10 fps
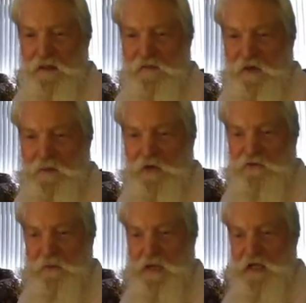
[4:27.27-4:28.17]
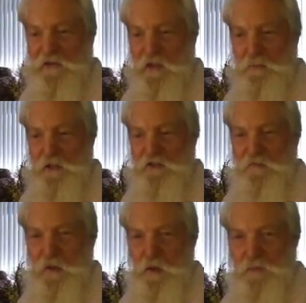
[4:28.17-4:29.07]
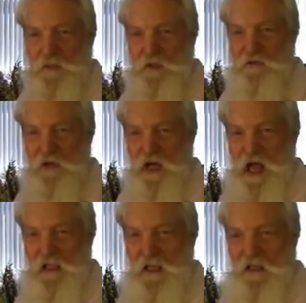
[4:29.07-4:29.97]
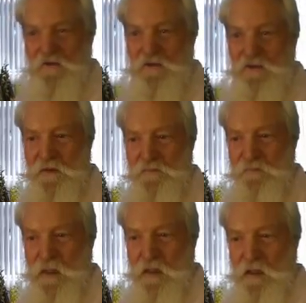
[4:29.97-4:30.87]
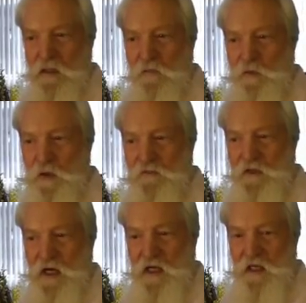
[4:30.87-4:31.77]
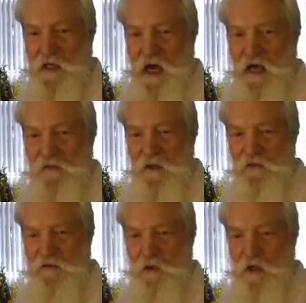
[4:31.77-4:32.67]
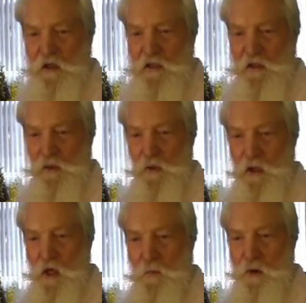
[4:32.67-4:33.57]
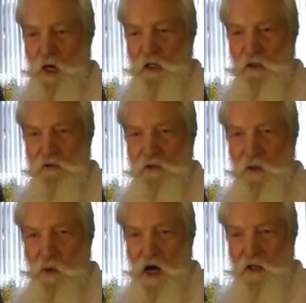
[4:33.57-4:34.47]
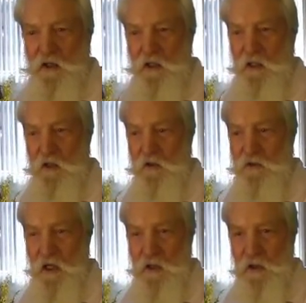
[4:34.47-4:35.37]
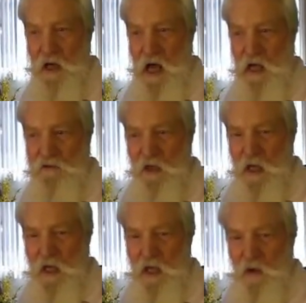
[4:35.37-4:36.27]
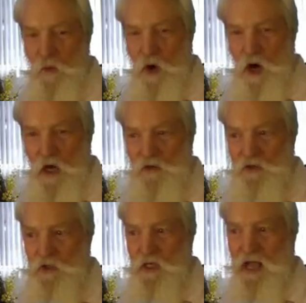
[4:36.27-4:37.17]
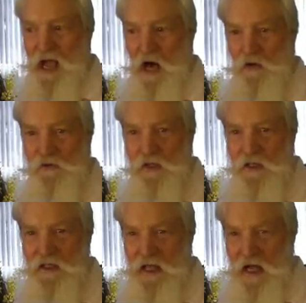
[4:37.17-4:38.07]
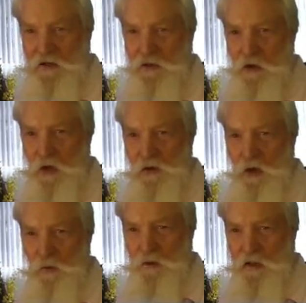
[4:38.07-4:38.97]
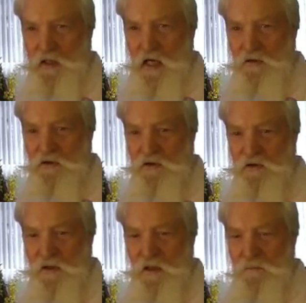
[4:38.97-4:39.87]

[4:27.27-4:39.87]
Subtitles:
Their most amazing piece of equipment is their eyelids. If you have done any diving or snorkeling, you will know particles in the water can irritate your eyes and wash out natural lubricants.